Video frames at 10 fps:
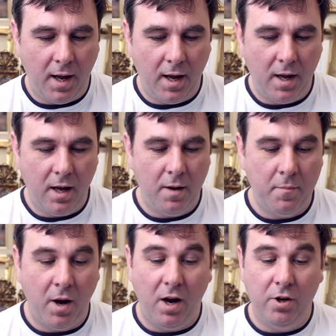
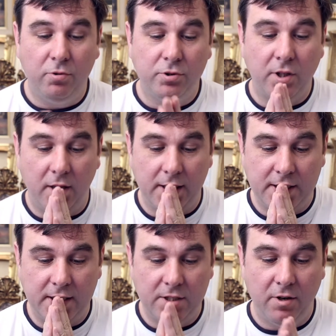Um, I'd also like to
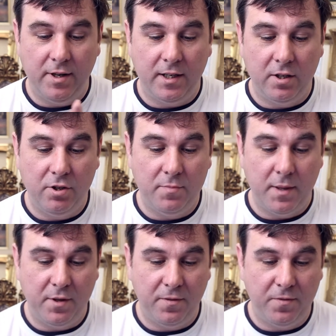see Tony include
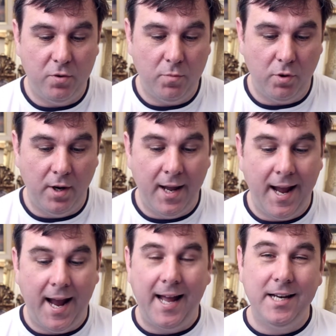maybe a few more
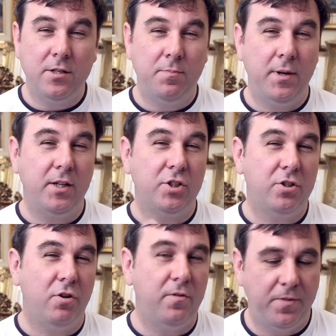hand-picked
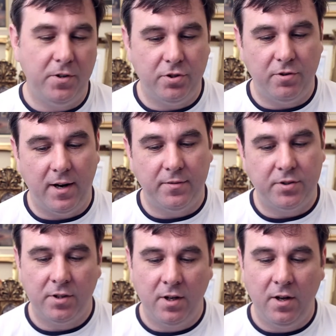stock
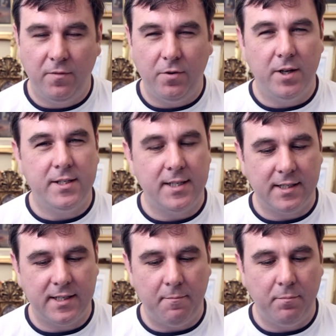photographs for his
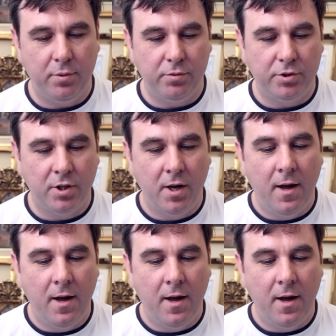examples